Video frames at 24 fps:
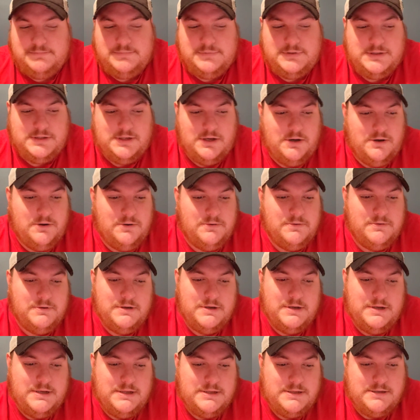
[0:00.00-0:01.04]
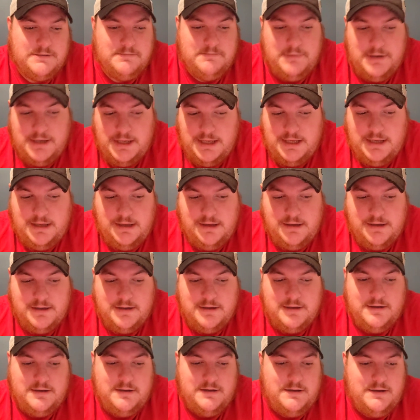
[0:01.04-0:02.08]
So, to me,
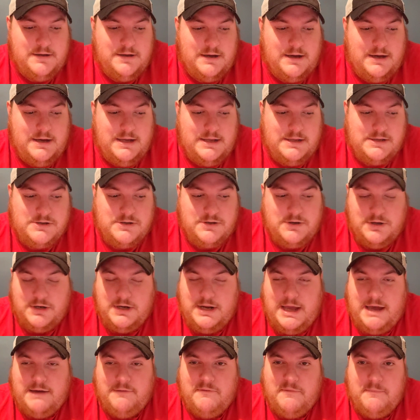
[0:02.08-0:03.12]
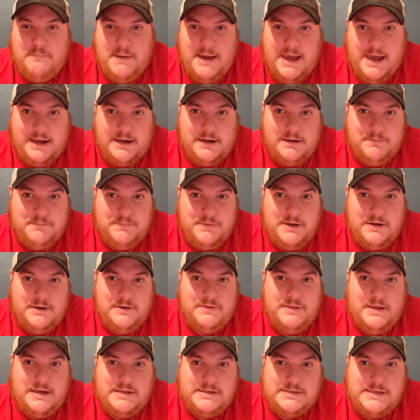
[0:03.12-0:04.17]
it's good to have a backup there
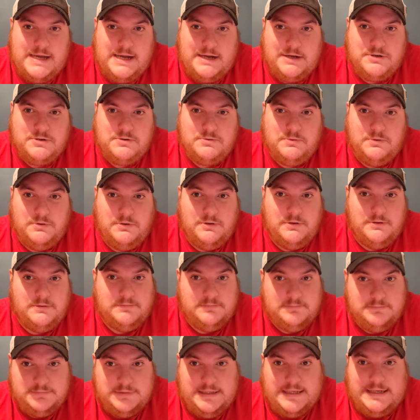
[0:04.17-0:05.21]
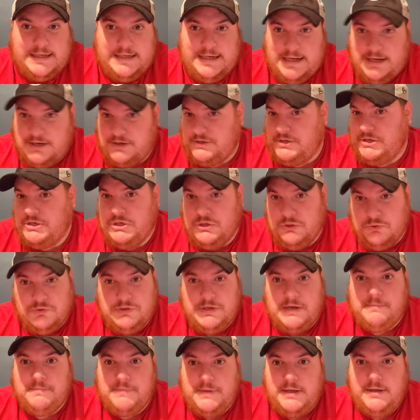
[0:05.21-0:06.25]
that can actually do
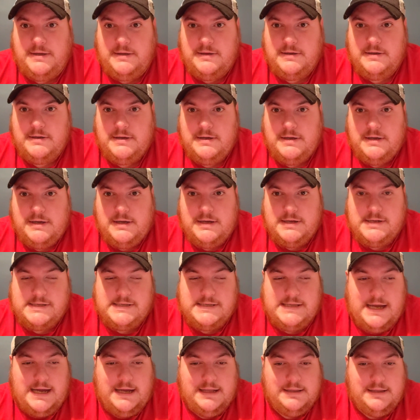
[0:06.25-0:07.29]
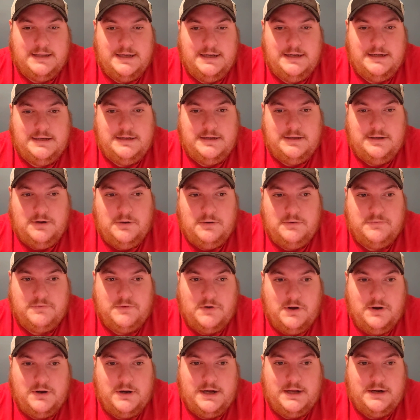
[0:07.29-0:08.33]
something. It's not like, you know, if
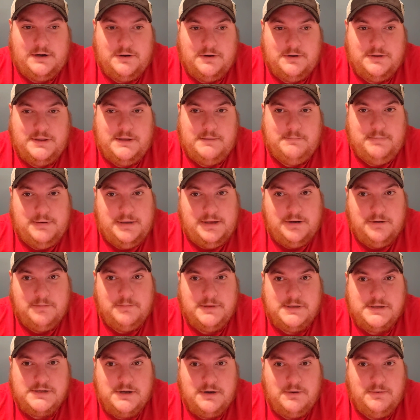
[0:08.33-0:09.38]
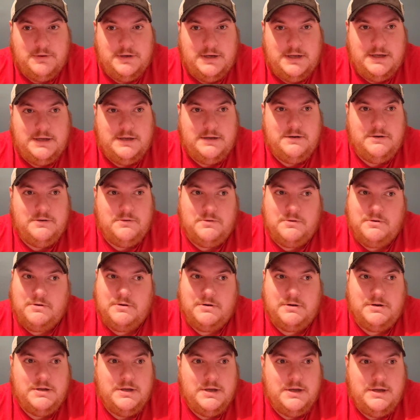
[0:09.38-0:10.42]
Carr got hurt that Peterman's going in,
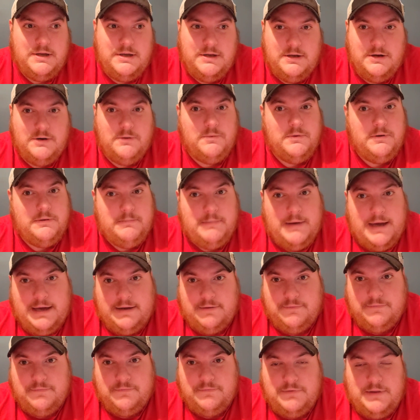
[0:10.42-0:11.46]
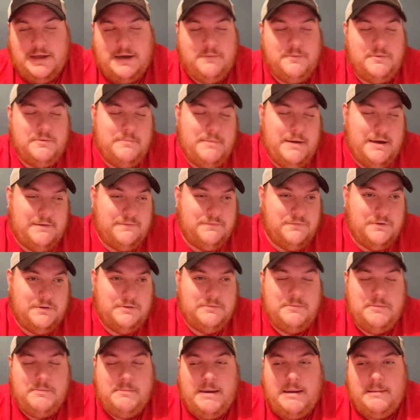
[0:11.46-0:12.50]
or, you know, Matt
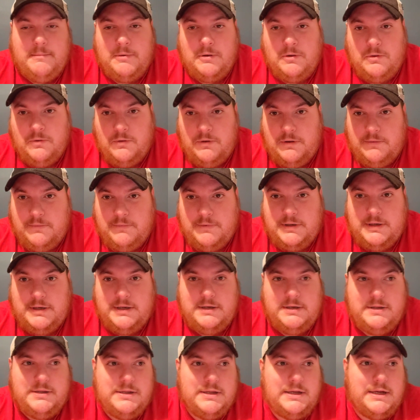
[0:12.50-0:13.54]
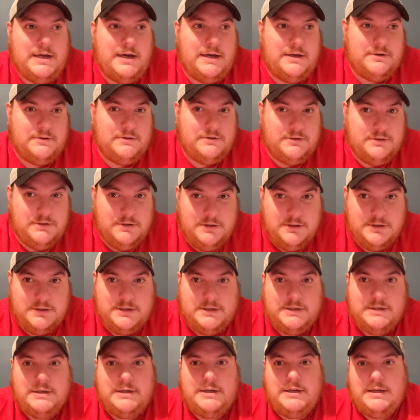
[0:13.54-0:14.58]
McGloin went in, and then Connor
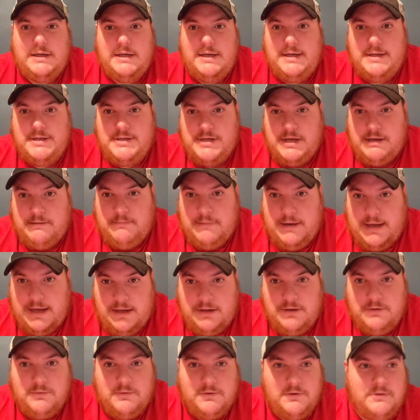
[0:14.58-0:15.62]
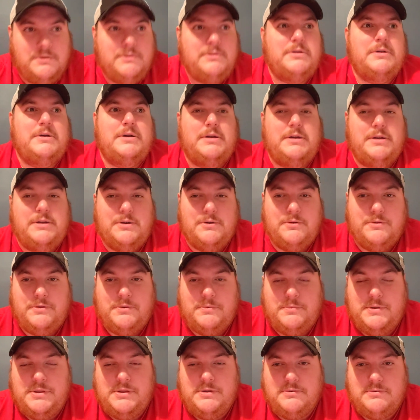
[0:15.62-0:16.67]
Cook, E.J. Manuel, you know,
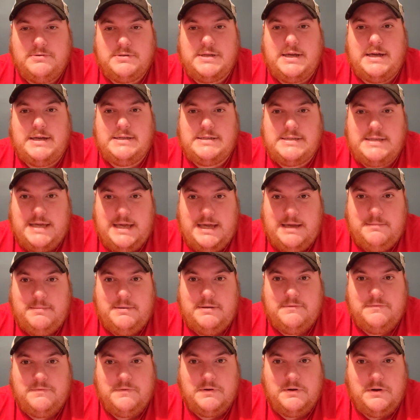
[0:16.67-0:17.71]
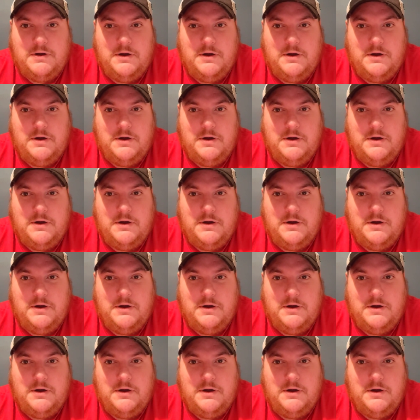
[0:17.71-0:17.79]
when those guys came in for